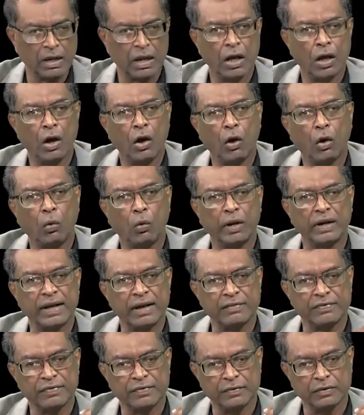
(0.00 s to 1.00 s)
What I've
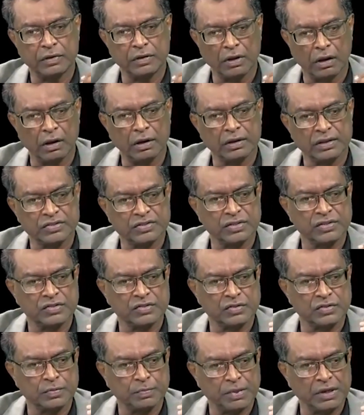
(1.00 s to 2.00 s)
done is to
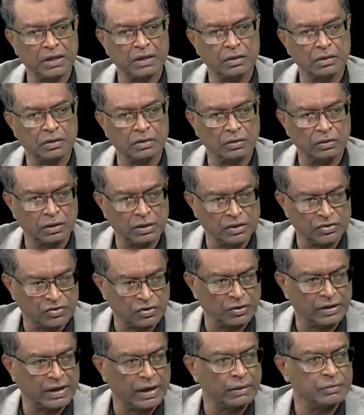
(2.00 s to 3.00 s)
speak to the
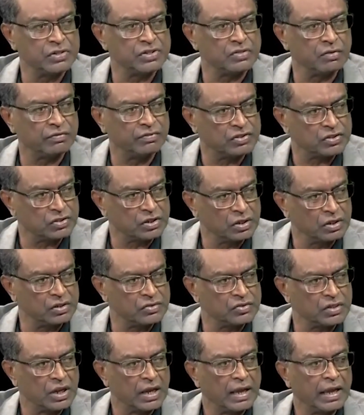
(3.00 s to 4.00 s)
Surinamese officials
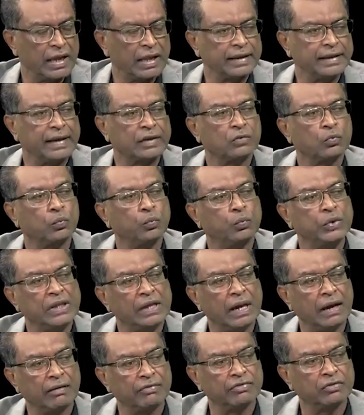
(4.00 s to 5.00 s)
that we have
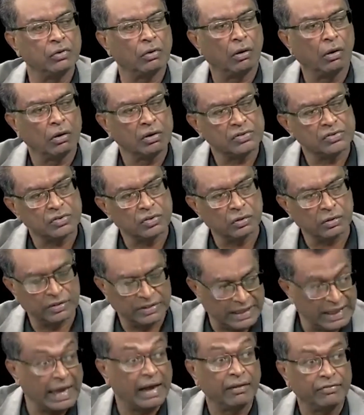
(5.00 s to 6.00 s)
to also, they
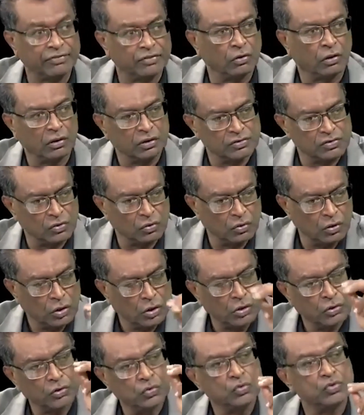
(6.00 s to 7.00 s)
have to also do
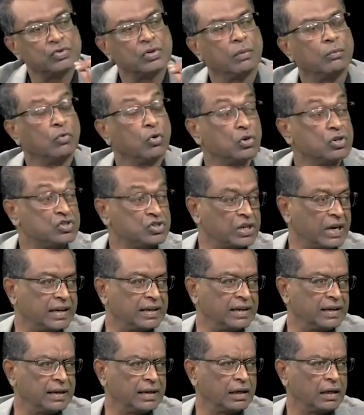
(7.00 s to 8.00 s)
some more checking
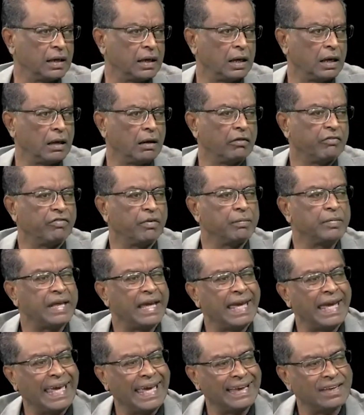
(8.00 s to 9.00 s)
from the
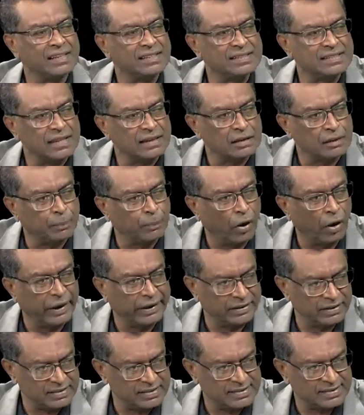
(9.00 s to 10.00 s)
exit
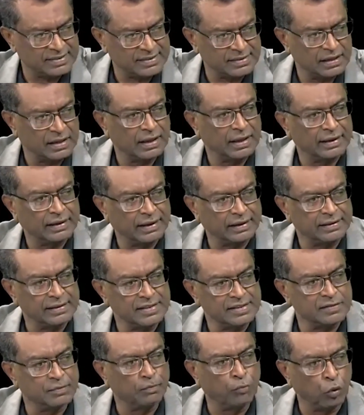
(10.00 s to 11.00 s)
points that these
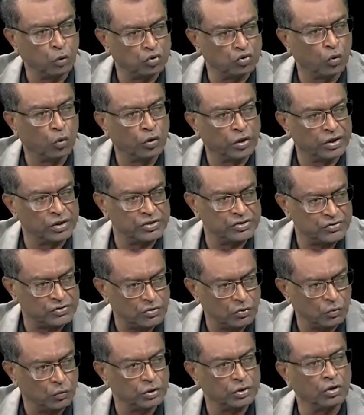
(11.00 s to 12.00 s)
boat owners would
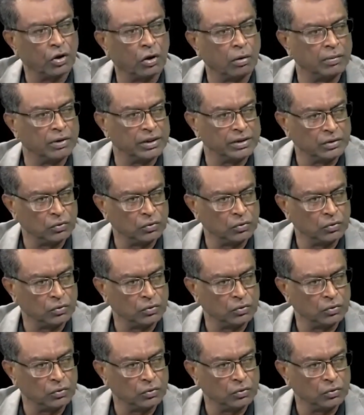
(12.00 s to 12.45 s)
normally do.